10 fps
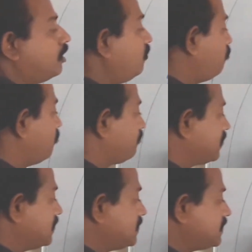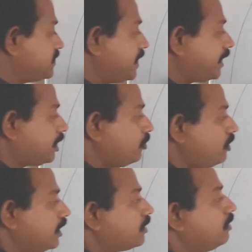of
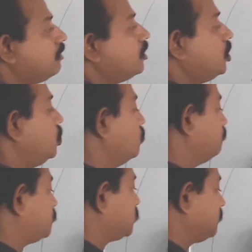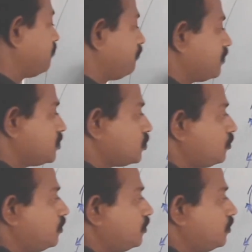circular loops. So